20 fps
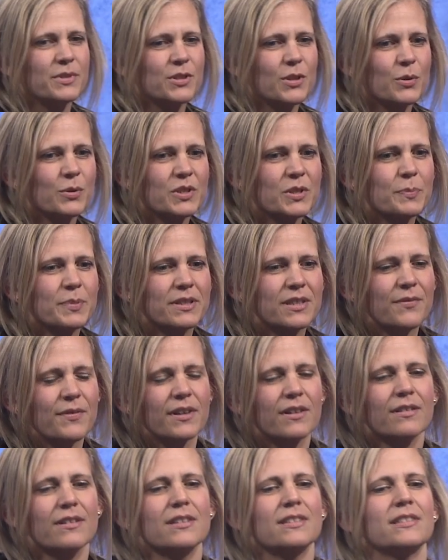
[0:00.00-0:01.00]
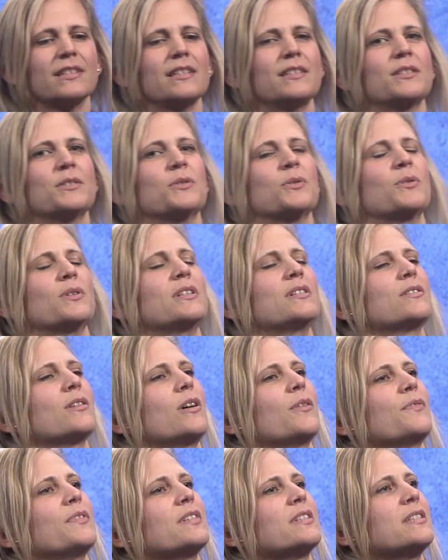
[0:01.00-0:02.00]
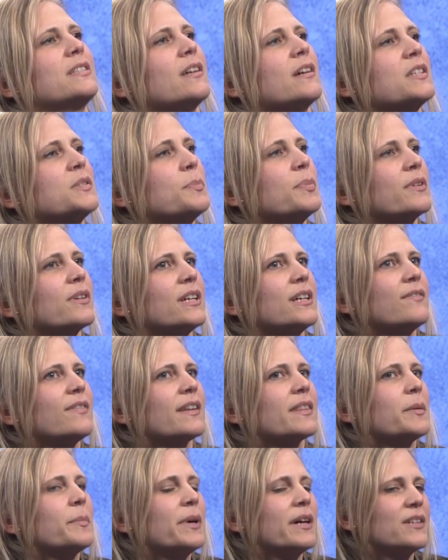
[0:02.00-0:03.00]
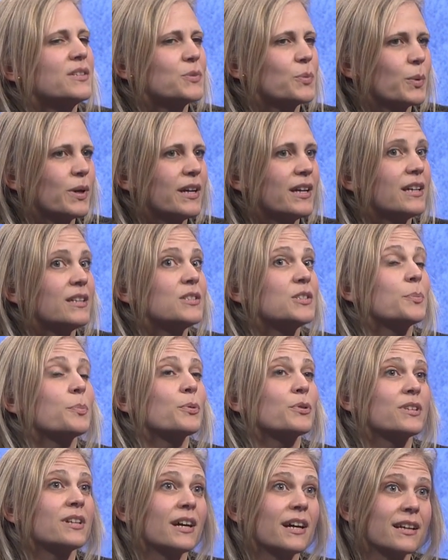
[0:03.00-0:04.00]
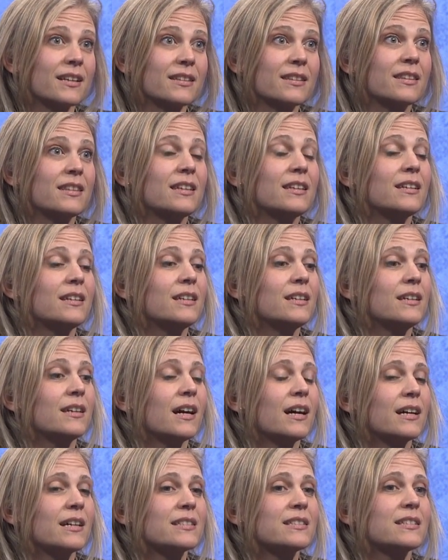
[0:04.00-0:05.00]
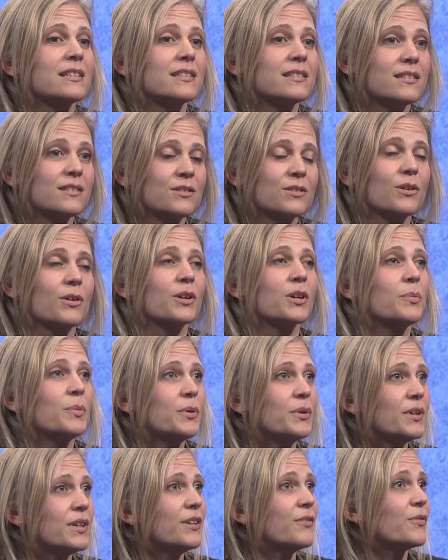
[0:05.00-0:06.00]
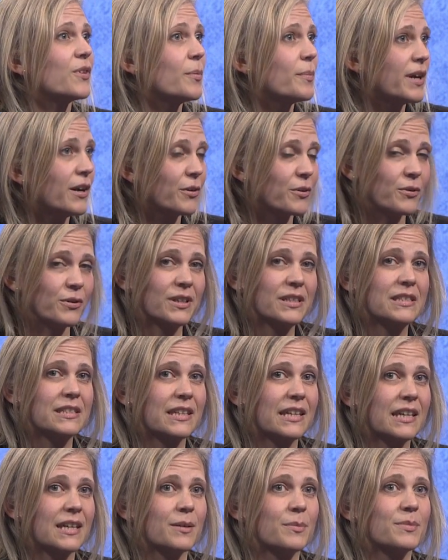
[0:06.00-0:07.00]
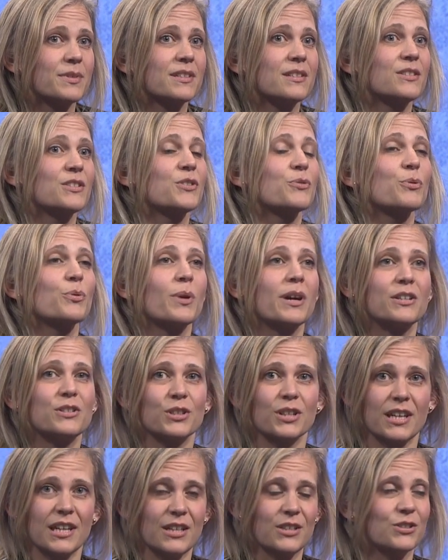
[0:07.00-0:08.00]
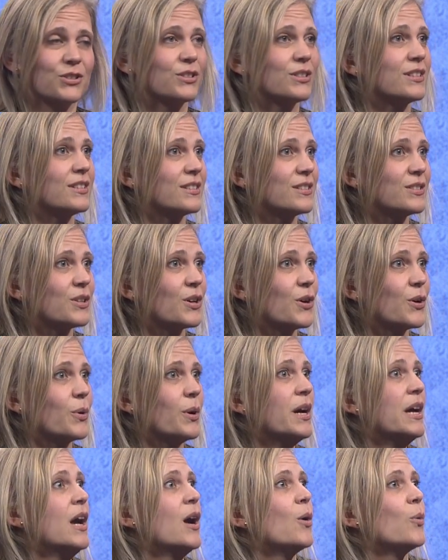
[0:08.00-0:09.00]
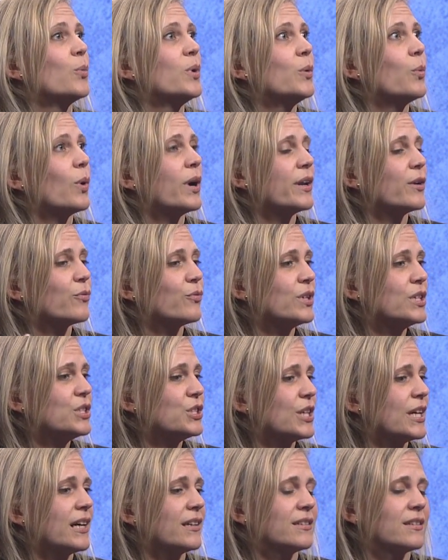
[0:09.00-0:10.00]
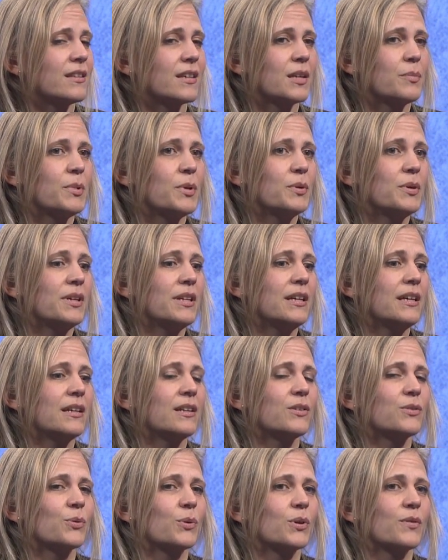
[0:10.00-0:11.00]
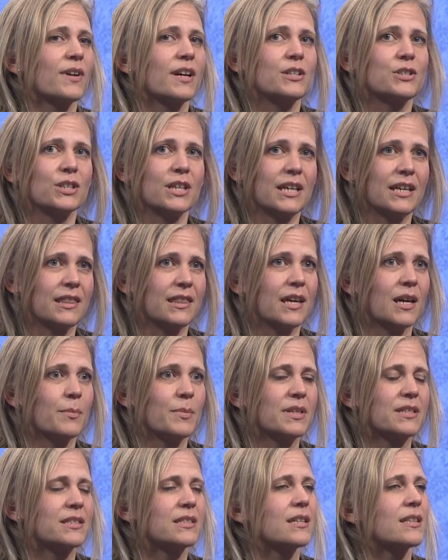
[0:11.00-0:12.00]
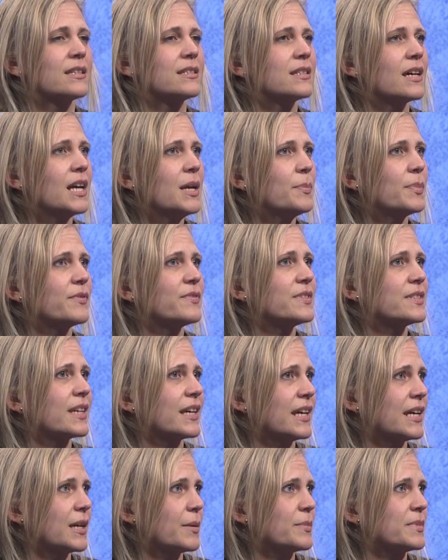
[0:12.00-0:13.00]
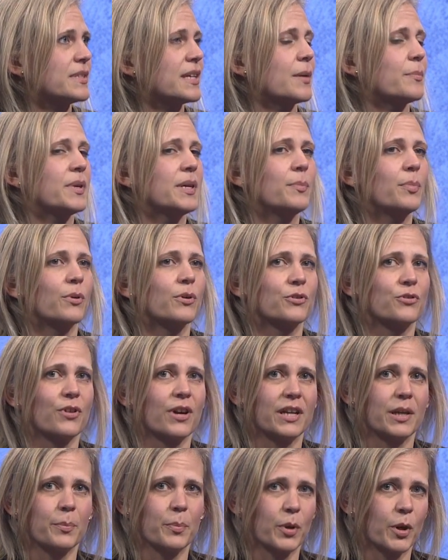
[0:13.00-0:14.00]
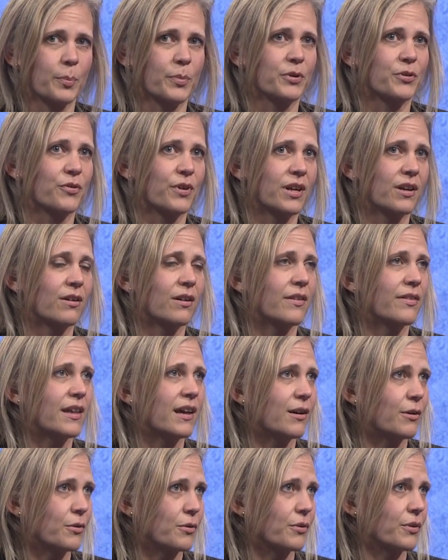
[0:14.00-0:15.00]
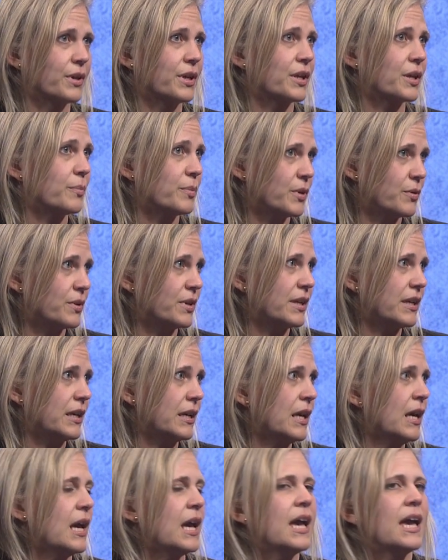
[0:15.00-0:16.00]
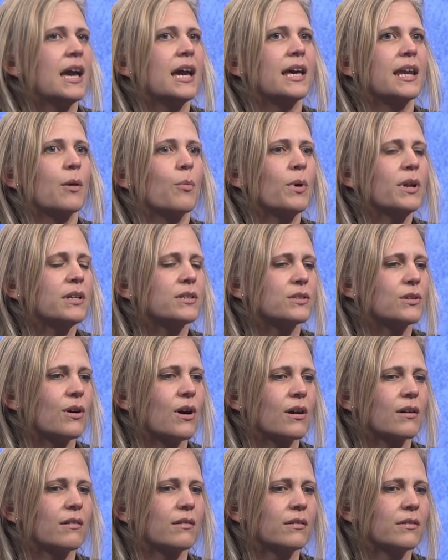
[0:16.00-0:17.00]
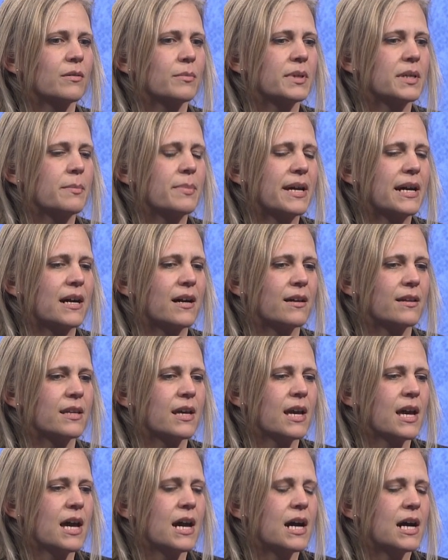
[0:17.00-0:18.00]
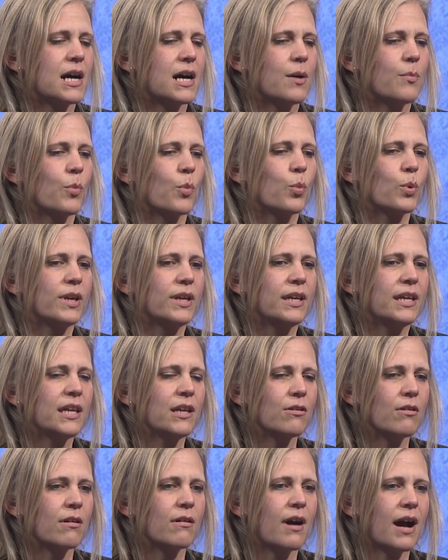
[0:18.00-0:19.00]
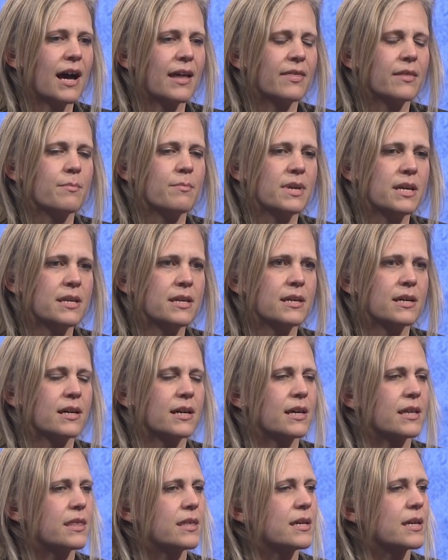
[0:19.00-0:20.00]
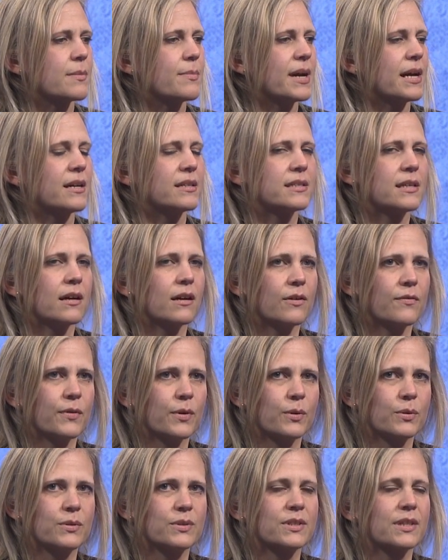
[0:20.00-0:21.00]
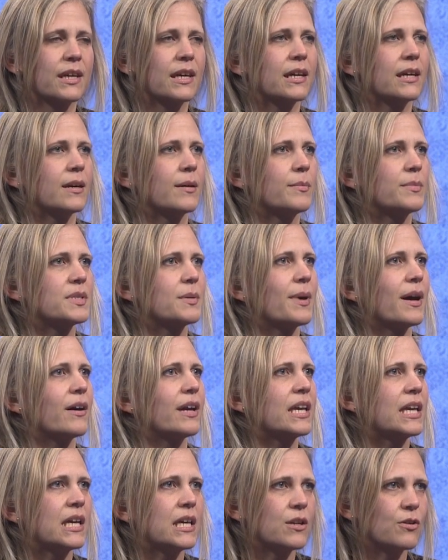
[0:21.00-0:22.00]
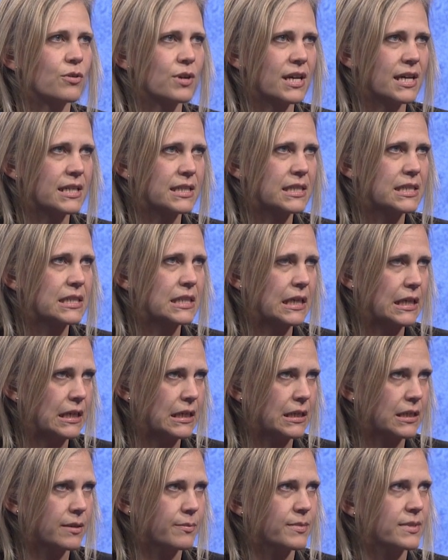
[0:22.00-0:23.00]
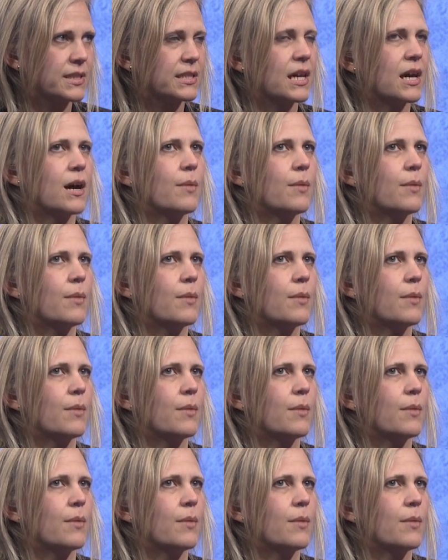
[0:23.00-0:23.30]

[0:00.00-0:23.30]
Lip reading: So specifically, the state's attorney's office does believe that the best way to protect the citizens in our community from elderly scams is through education. And so we want to reach out to the community and sort of educate them as to the type of scams that people are trying to perpetrate on the elderly community. And I want to talk a little bit about, we hear a lot in the media, I think, about telephone scams, right, about internet scams.